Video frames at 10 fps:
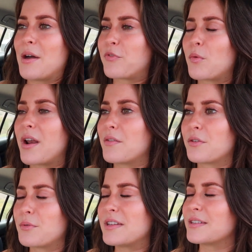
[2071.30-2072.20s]
for whatever
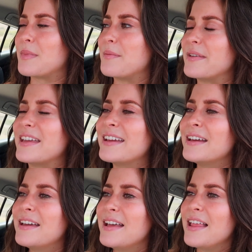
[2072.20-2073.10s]
the reason may be.
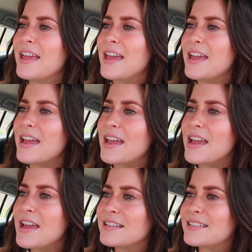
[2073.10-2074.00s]

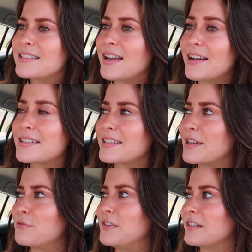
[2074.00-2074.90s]
It sucks, like,
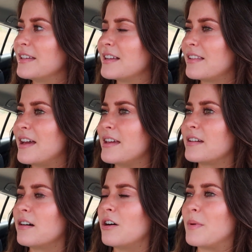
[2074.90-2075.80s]
feeling like,
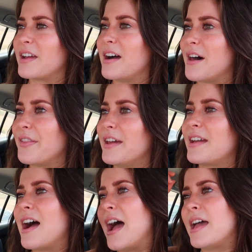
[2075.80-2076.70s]
oh my god, like,
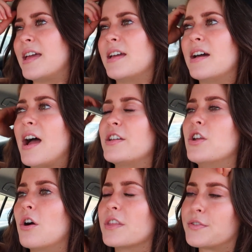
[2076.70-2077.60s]
I
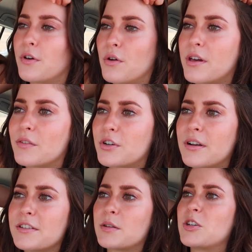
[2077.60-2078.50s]
know this photo could have turned
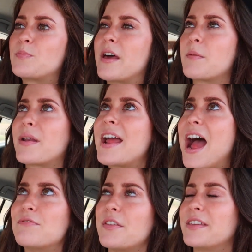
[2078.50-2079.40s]
out so much better, but I
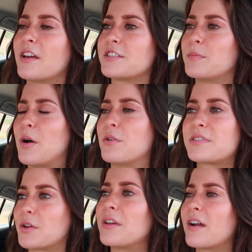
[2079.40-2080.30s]
have nothing else to
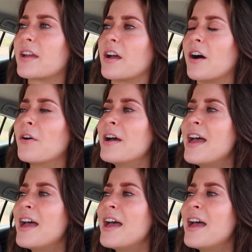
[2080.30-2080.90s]
post, so here I go.